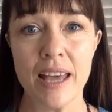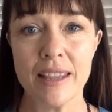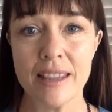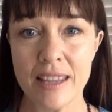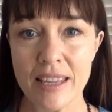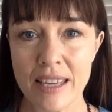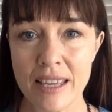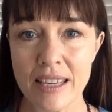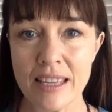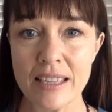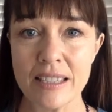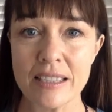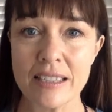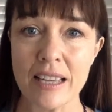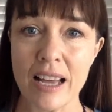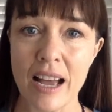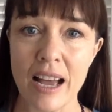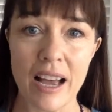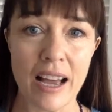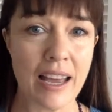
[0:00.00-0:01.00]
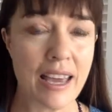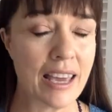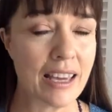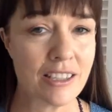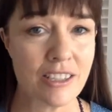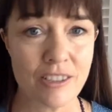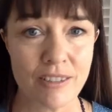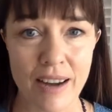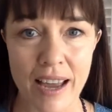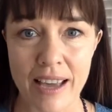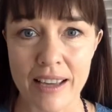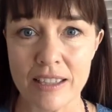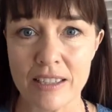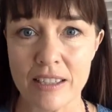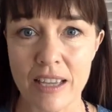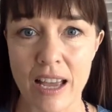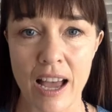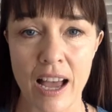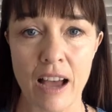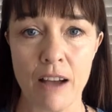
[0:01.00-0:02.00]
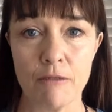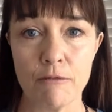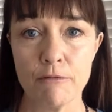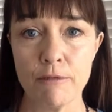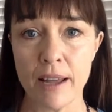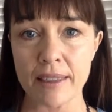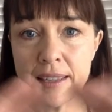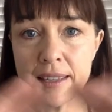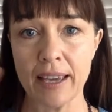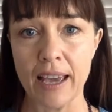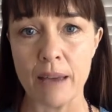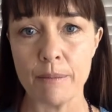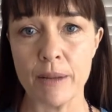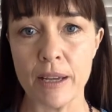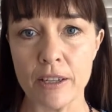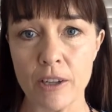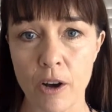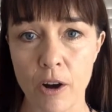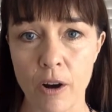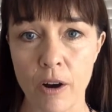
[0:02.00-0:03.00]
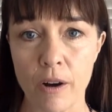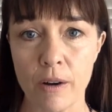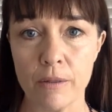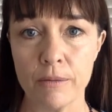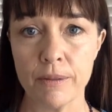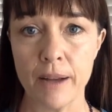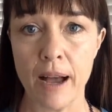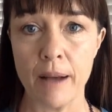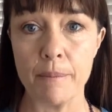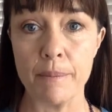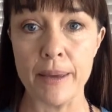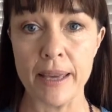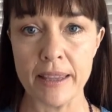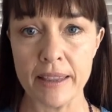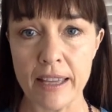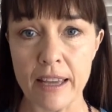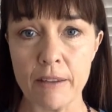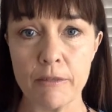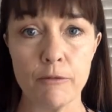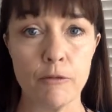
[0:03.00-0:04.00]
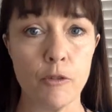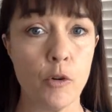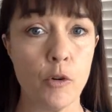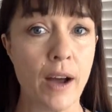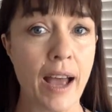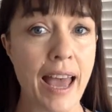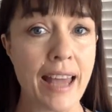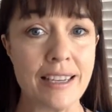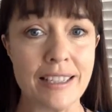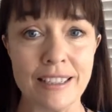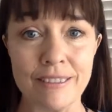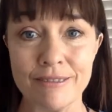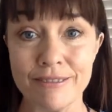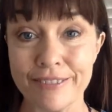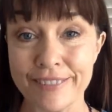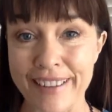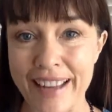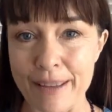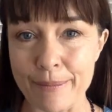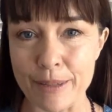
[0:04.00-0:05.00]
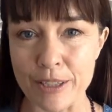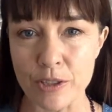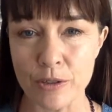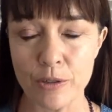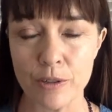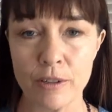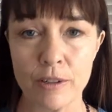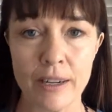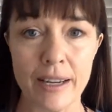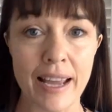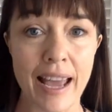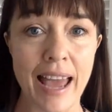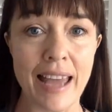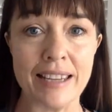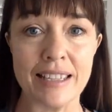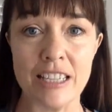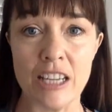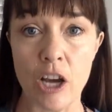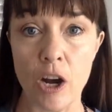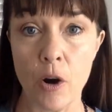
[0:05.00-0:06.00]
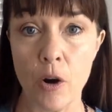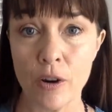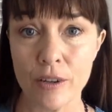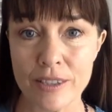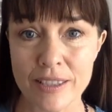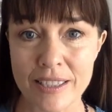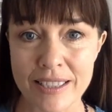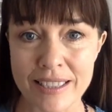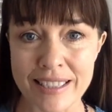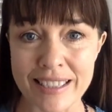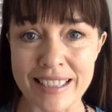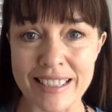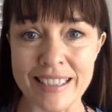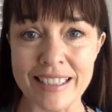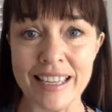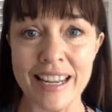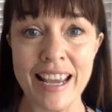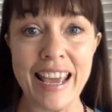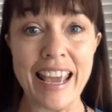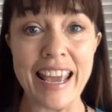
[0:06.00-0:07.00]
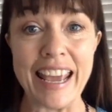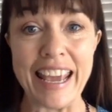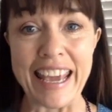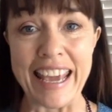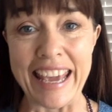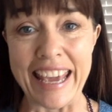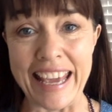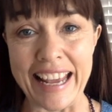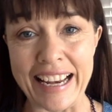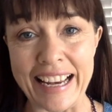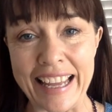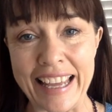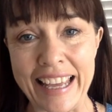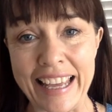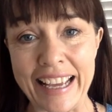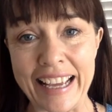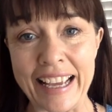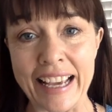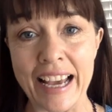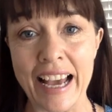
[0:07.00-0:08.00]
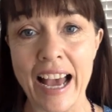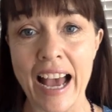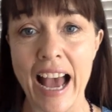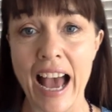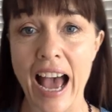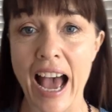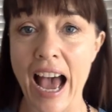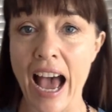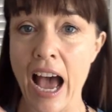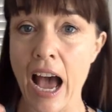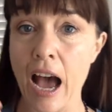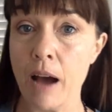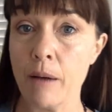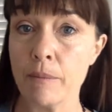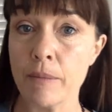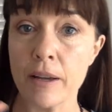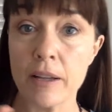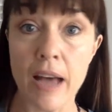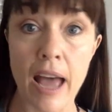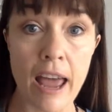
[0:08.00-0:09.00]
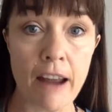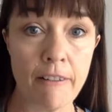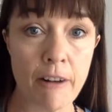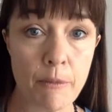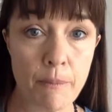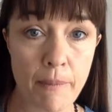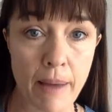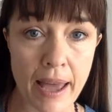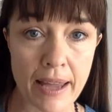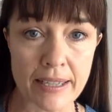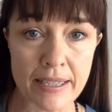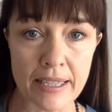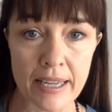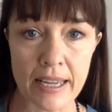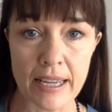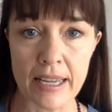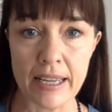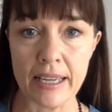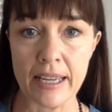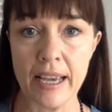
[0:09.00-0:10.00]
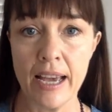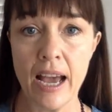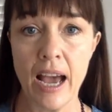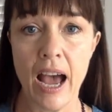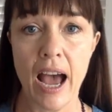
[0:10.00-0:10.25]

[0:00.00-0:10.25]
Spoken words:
these extracts run the gamut of being there for anti-inflammatory, antioxidant, healing, aromatic,